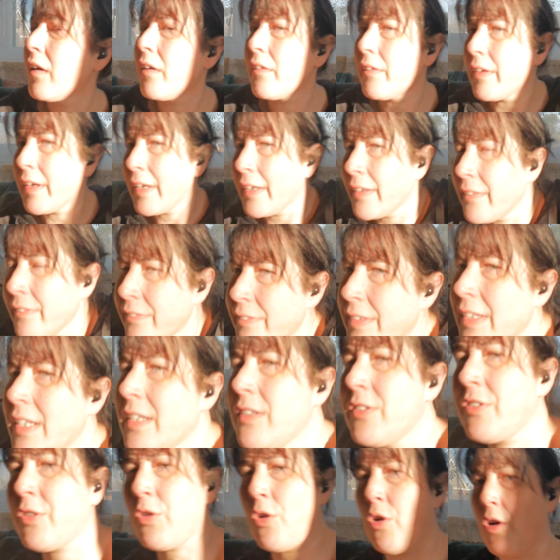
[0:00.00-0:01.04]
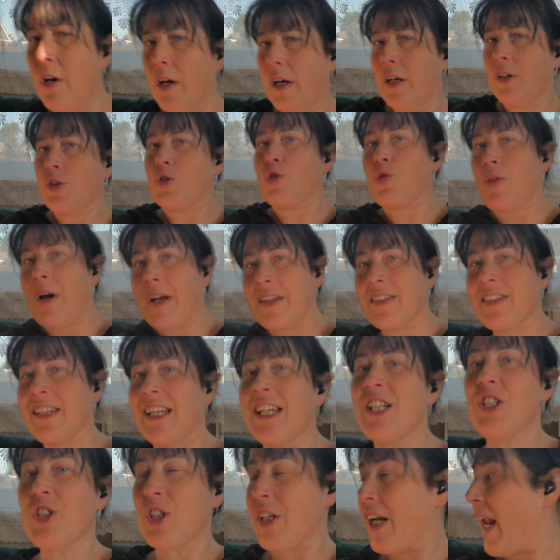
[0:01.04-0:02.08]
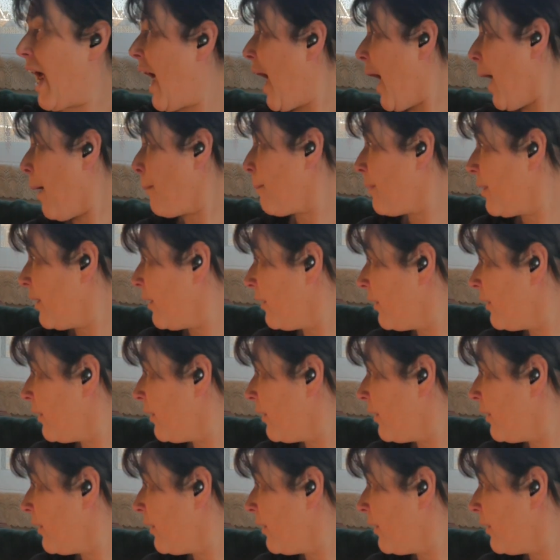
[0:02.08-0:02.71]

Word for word: Okay, Dean's got a translation app.